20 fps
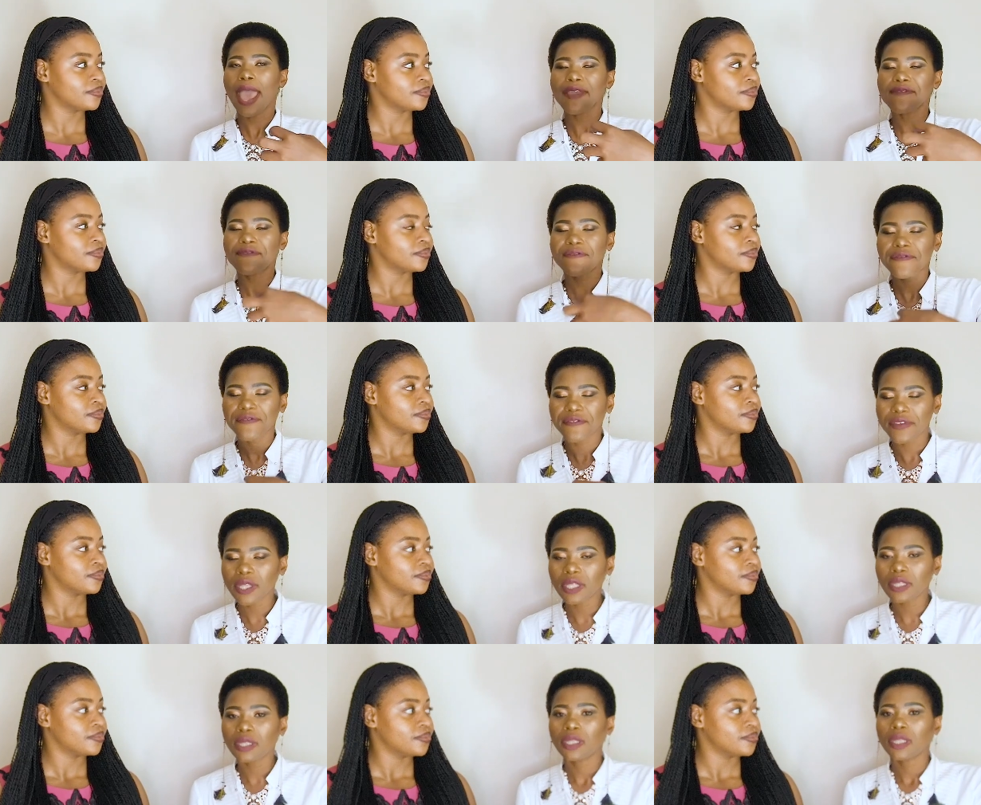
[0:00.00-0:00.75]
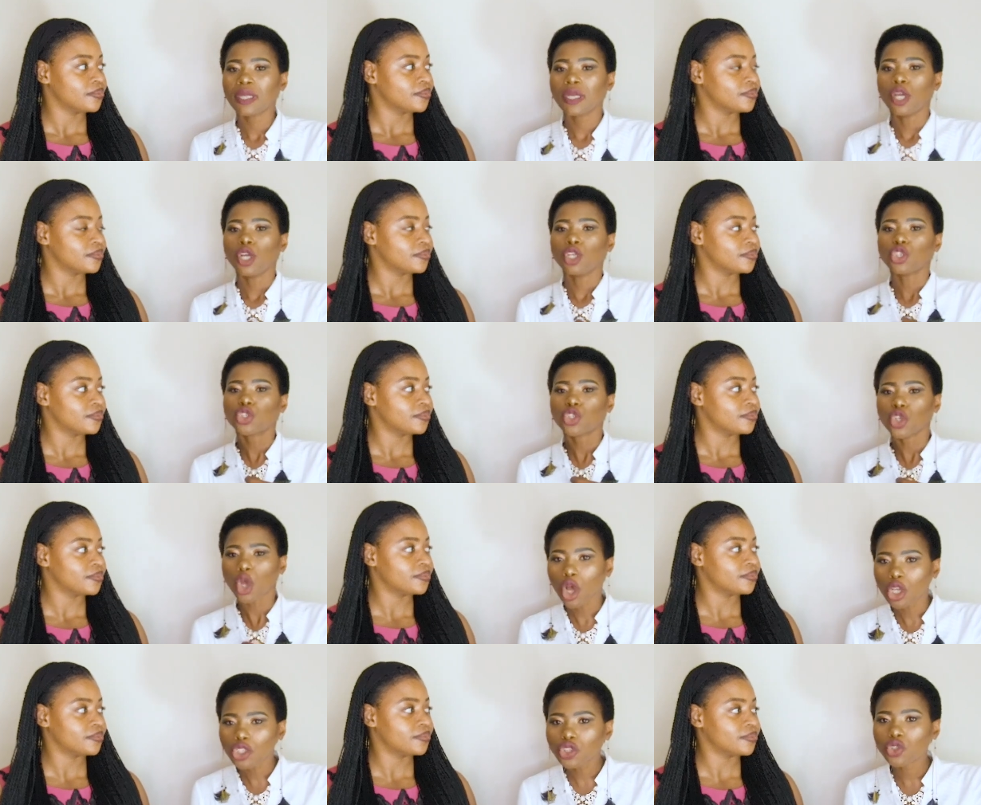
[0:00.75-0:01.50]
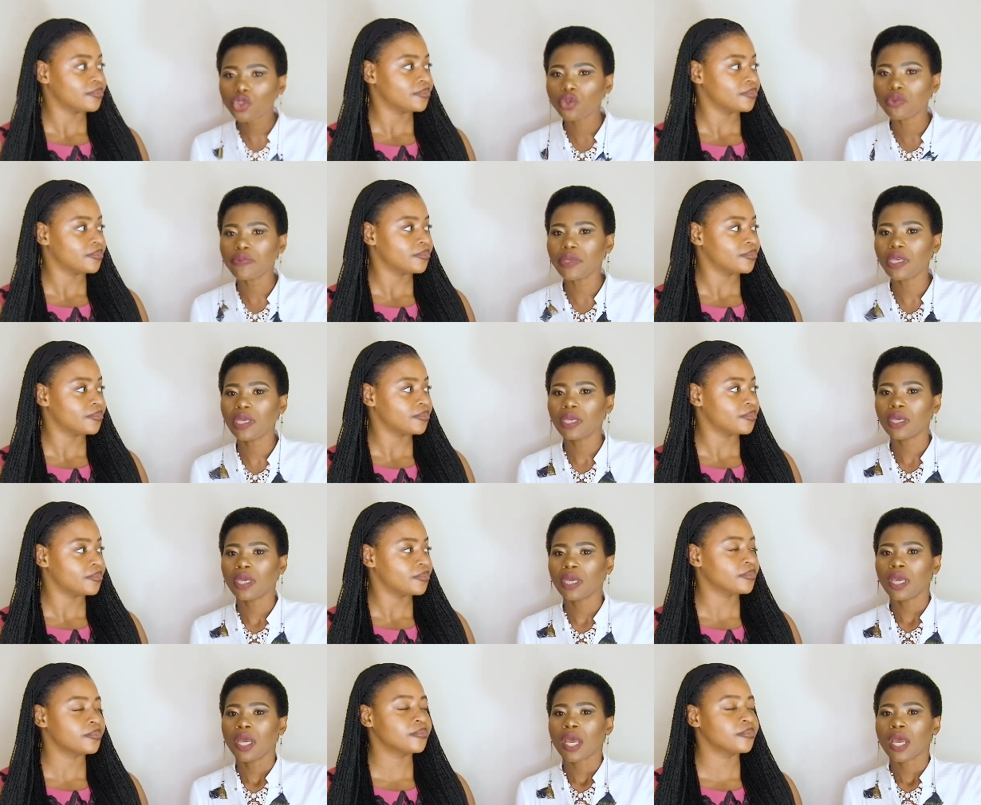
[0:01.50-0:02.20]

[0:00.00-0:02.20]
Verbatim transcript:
Speaker 1: I feel talks to me.